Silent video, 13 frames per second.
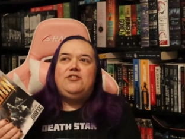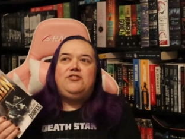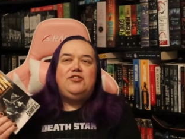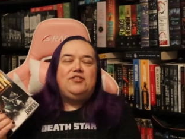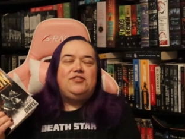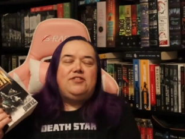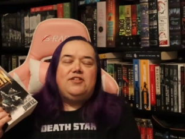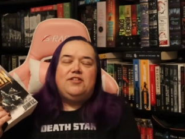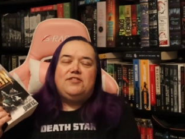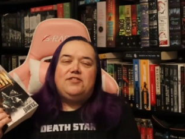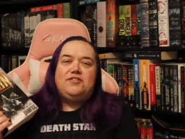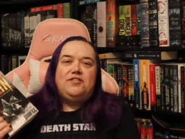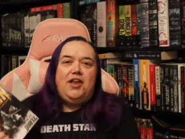just
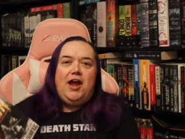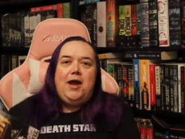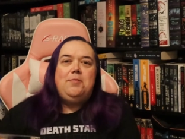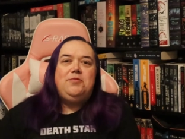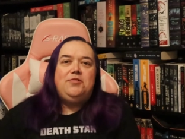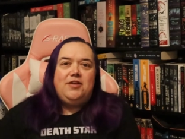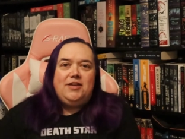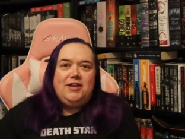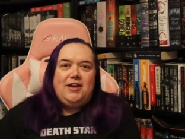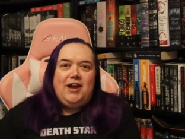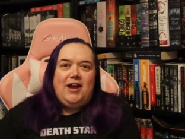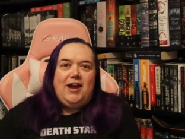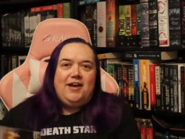slams on the
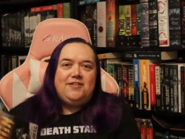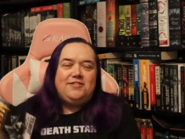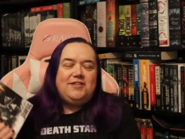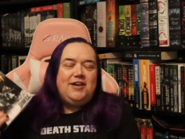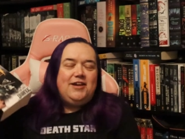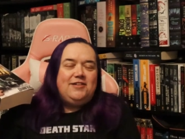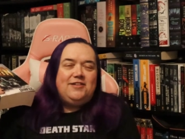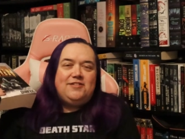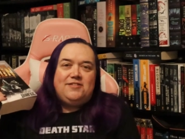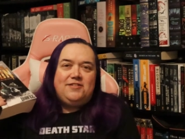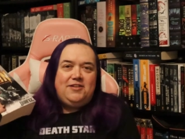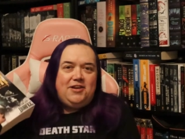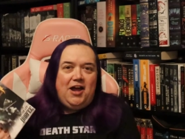gas and
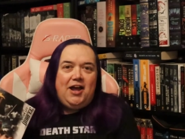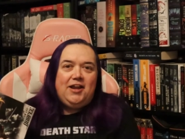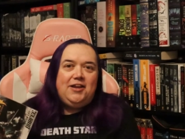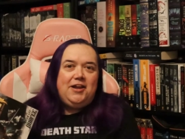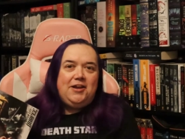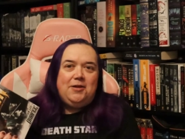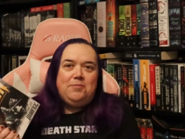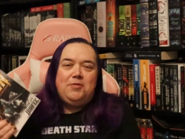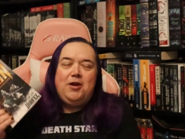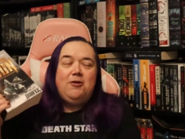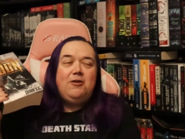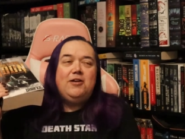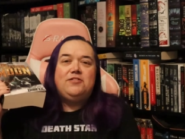does not let up.
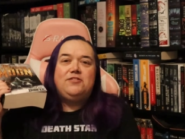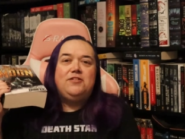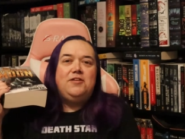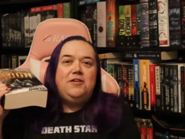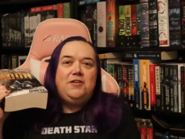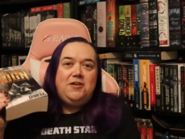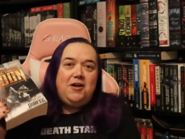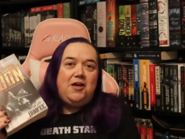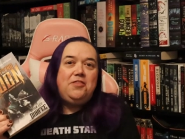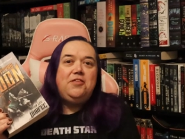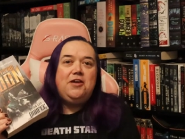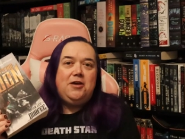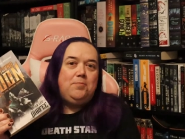There is
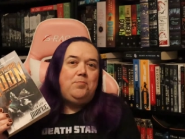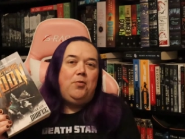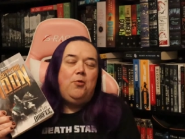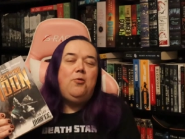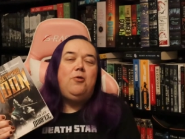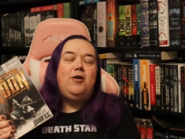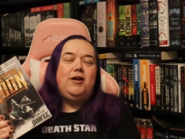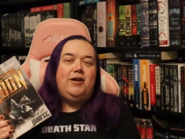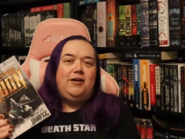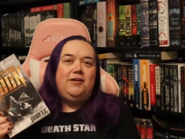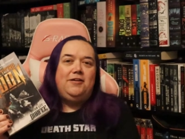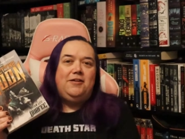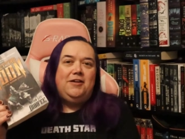nothing
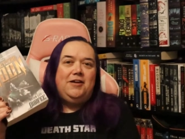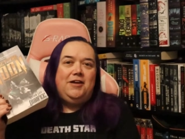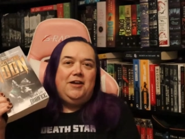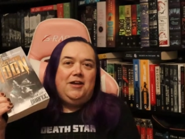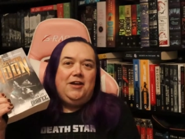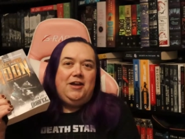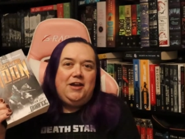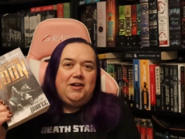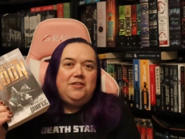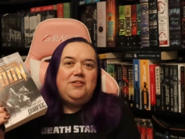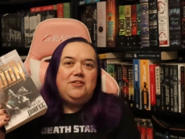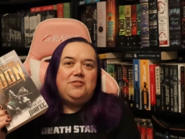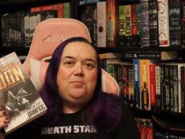boring
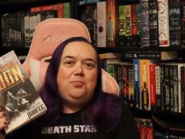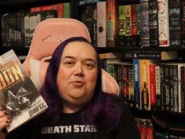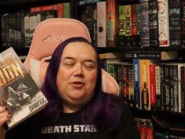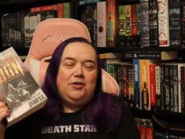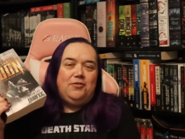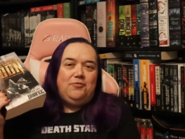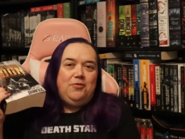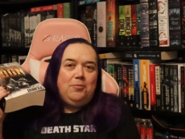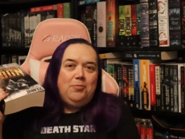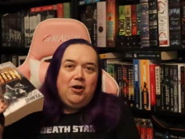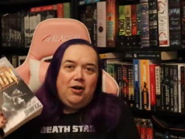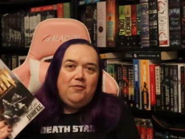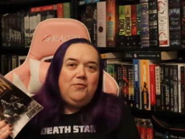in this book. From
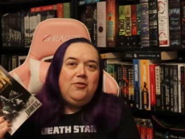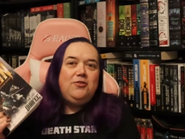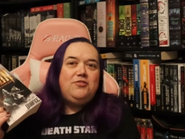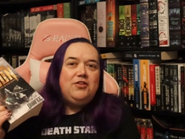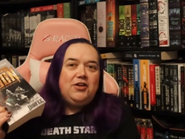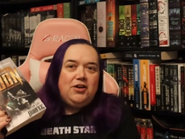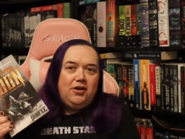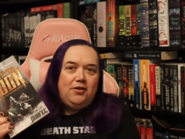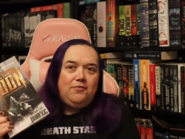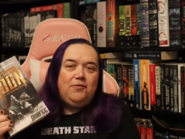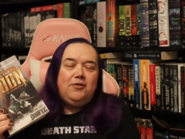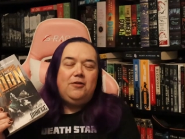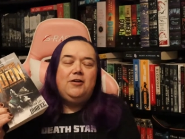cover to
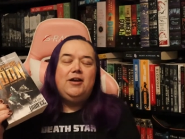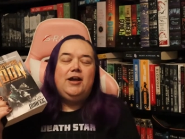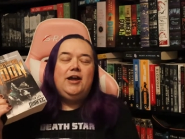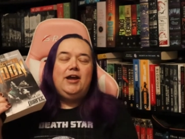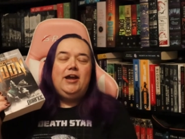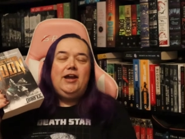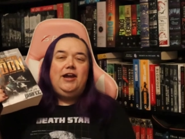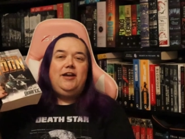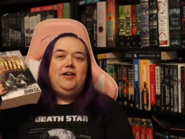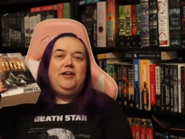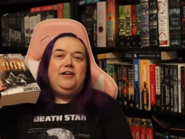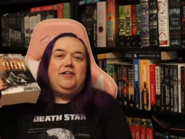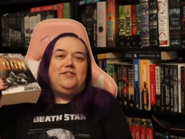cover,
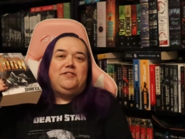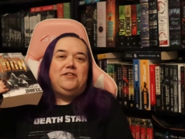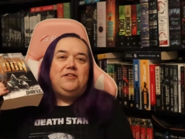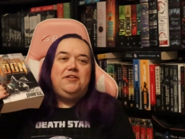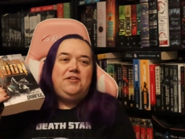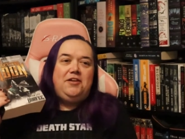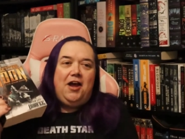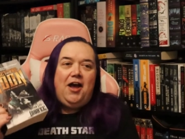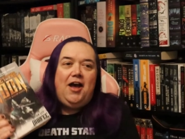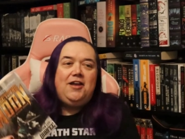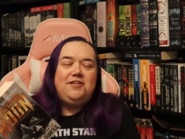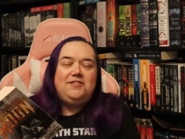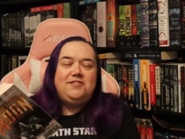it is
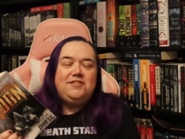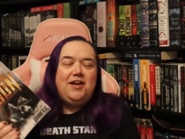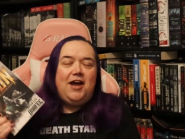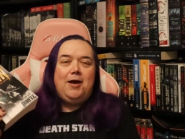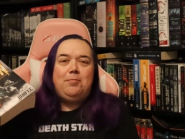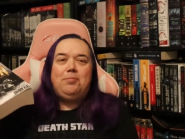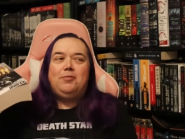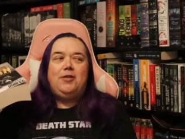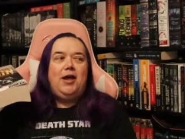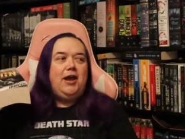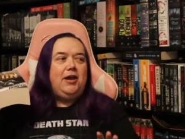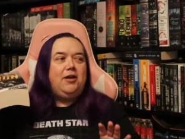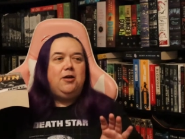non-stop,
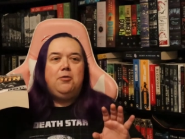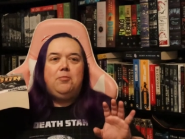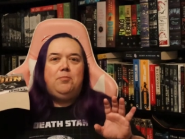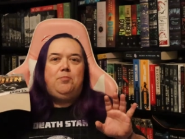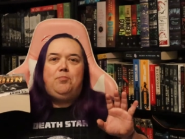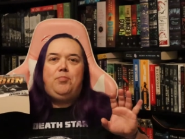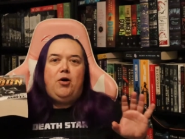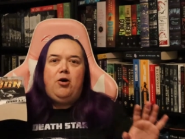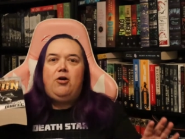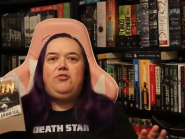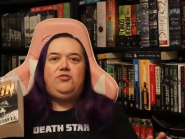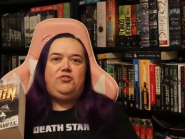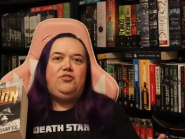like
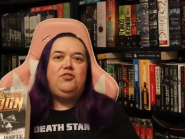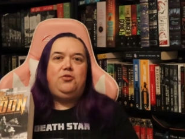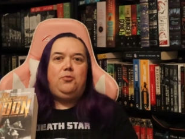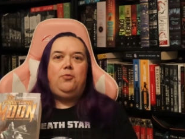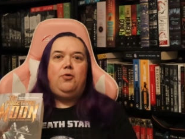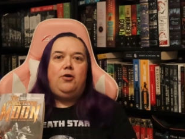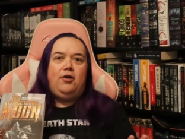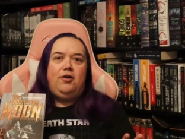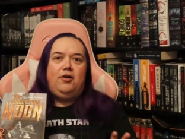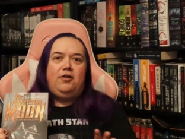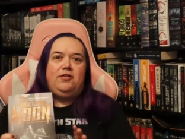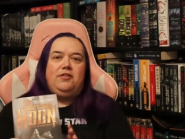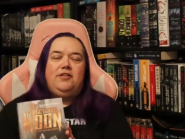balls to the
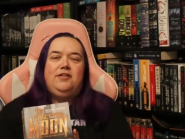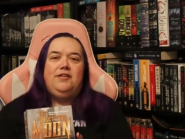wall,